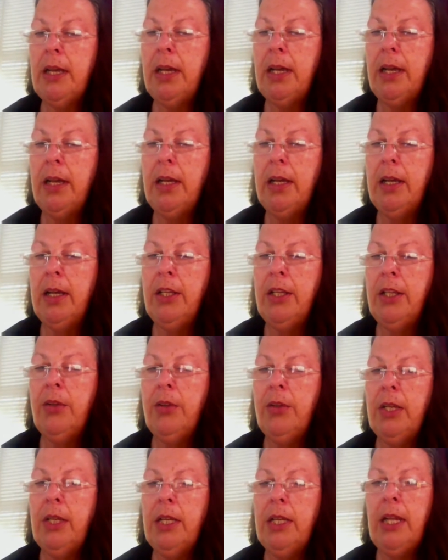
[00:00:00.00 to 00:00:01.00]

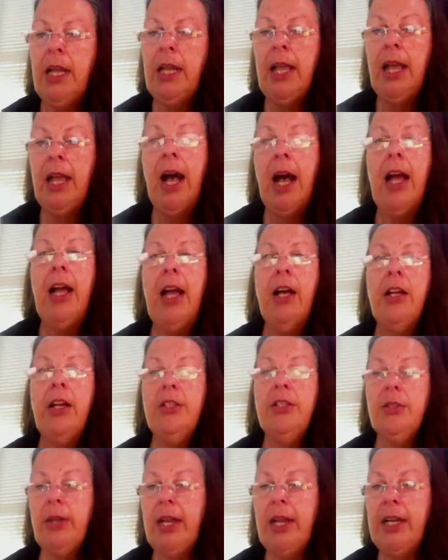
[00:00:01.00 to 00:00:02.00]
unit. I also
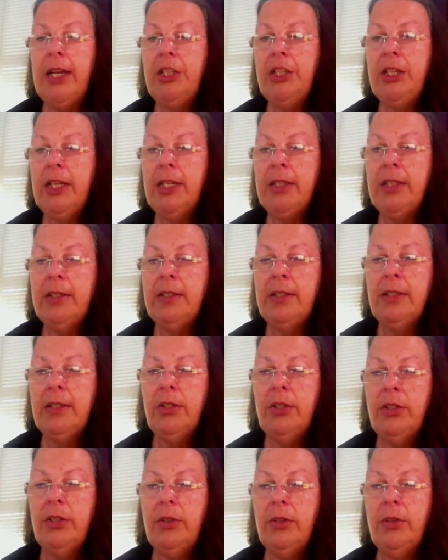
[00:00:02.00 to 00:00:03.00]
had a chance
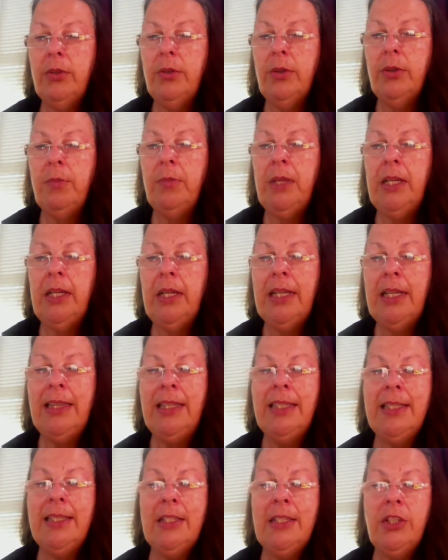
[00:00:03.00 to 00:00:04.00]
to meet and
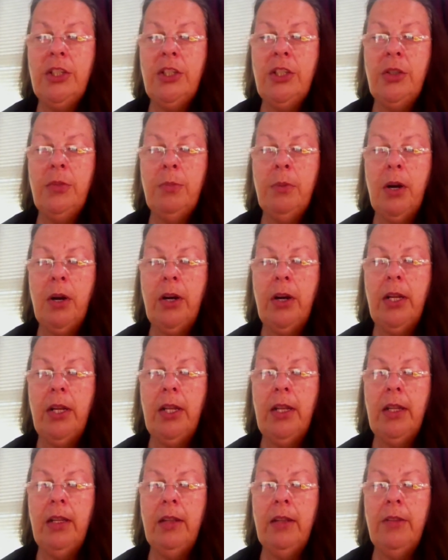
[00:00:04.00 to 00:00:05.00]
listen to Marnie
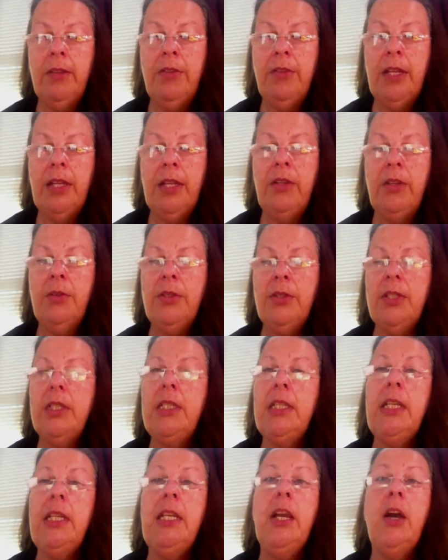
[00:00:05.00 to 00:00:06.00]
Levine, who's the
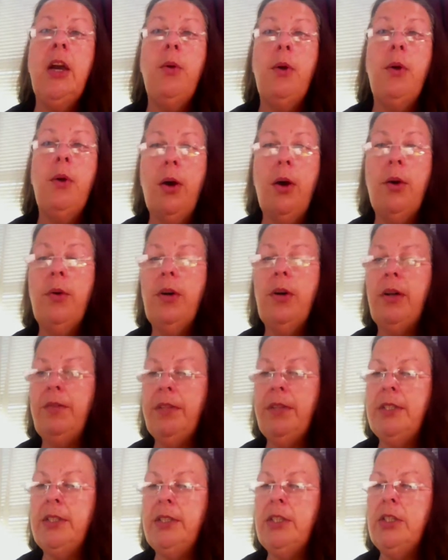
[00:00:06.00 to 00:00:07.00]
CEO of
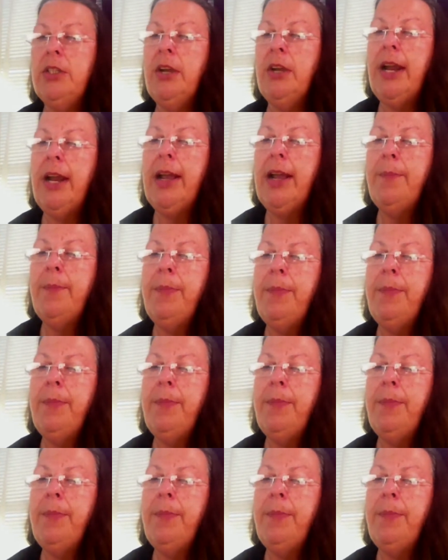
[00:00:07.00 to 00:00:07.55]
Instagram.